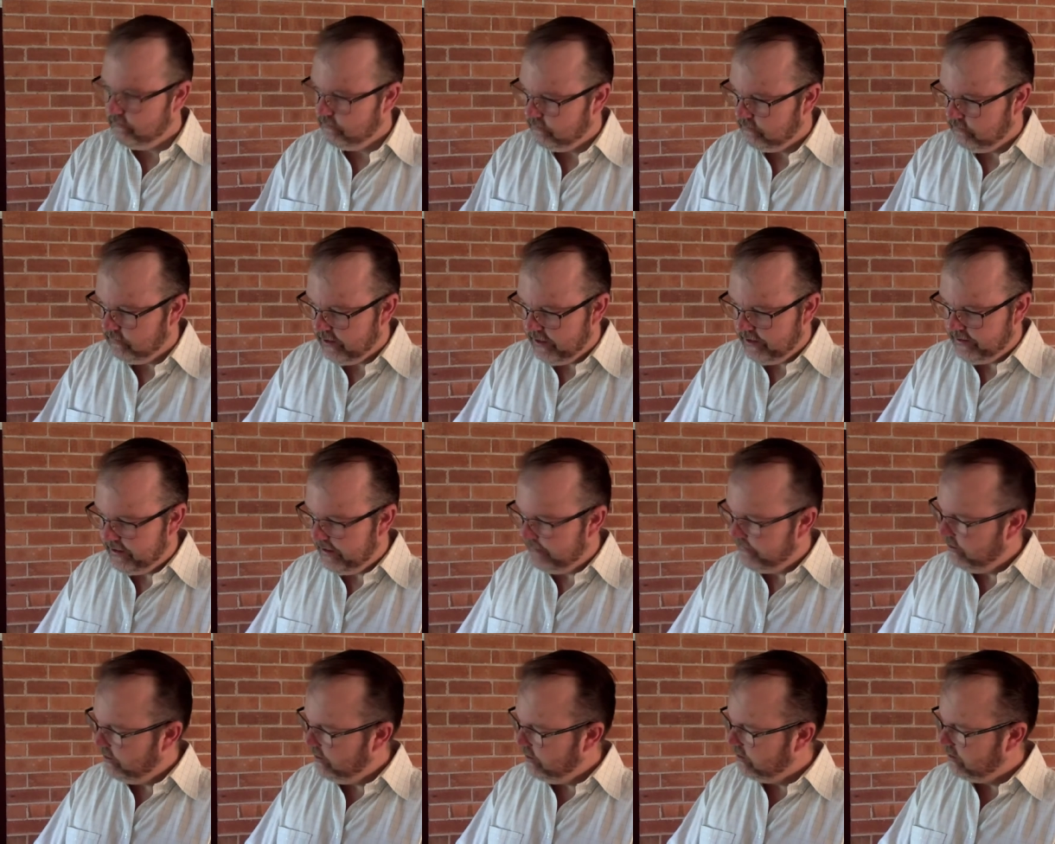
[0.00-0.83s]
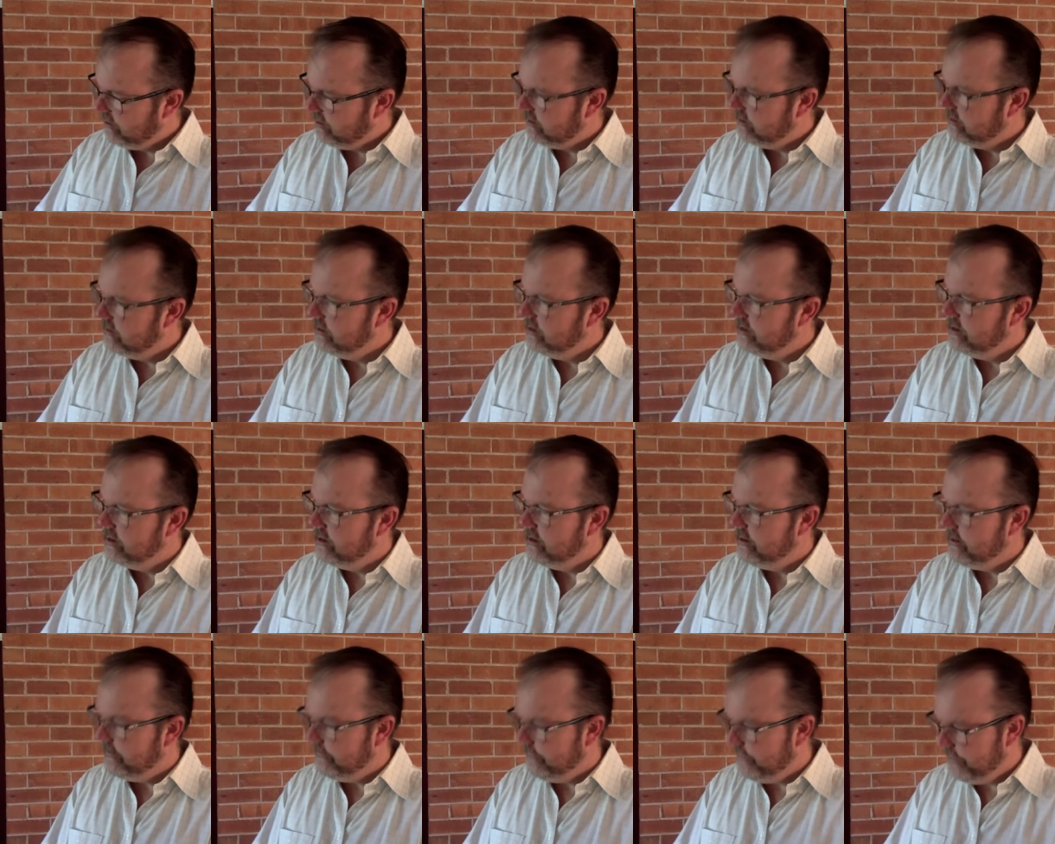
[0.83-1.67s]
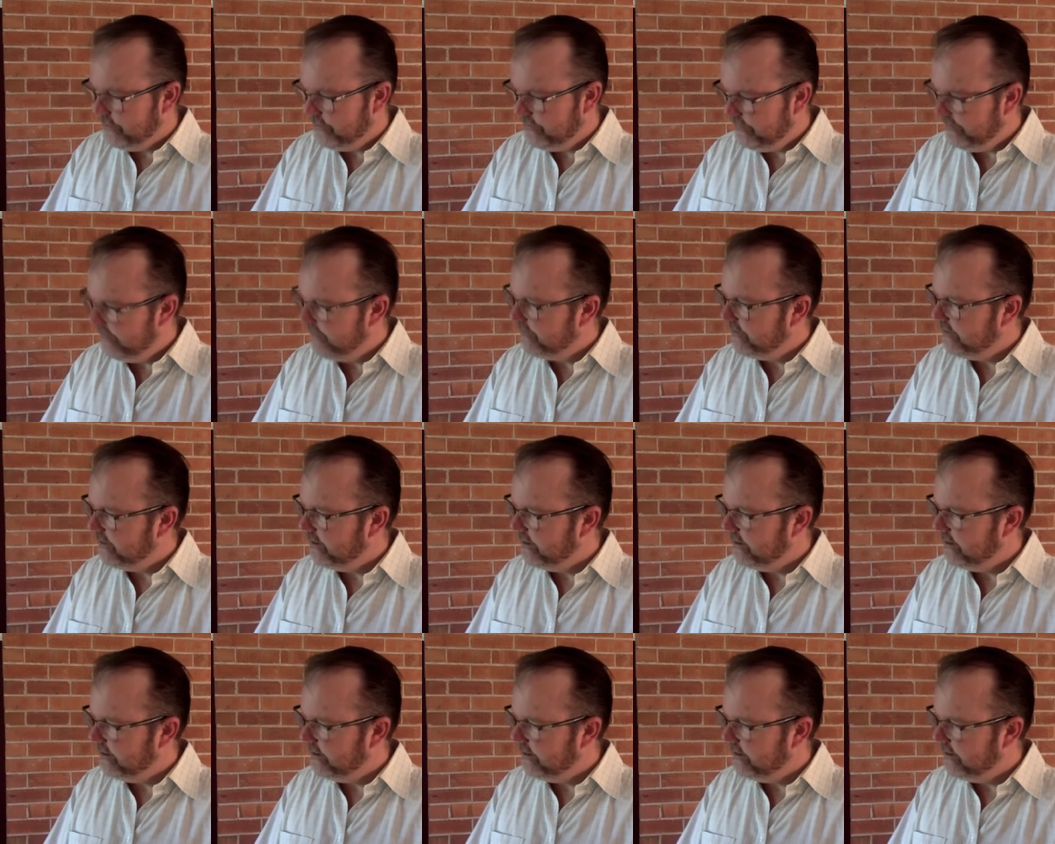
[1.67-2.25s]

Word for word: Let's have a look. Verse 15.